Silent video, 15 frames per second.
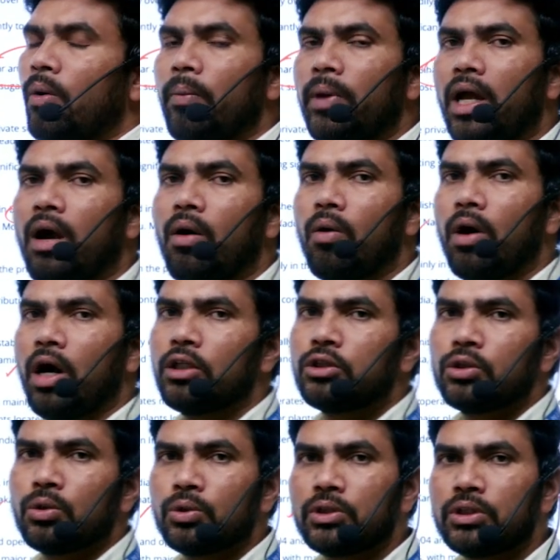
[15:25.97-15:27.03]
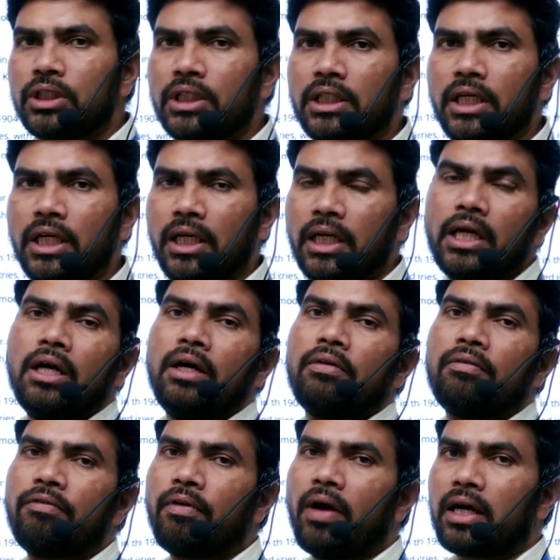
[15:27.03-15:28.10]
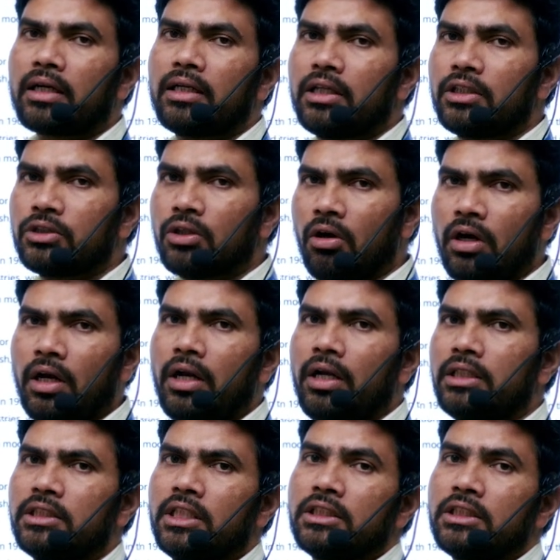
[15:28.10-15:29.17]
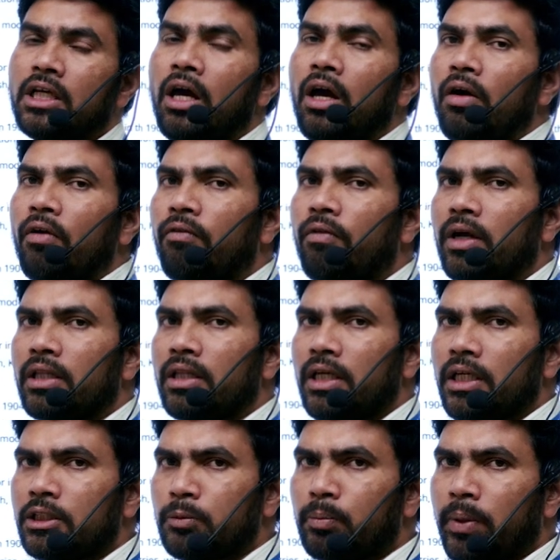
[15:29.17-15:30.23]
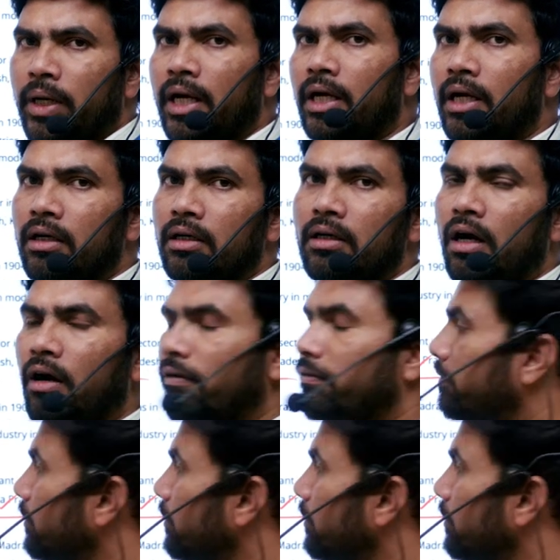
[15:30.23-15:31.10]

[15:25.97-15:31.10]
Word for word: We have also seen the factors or reasons for the spread of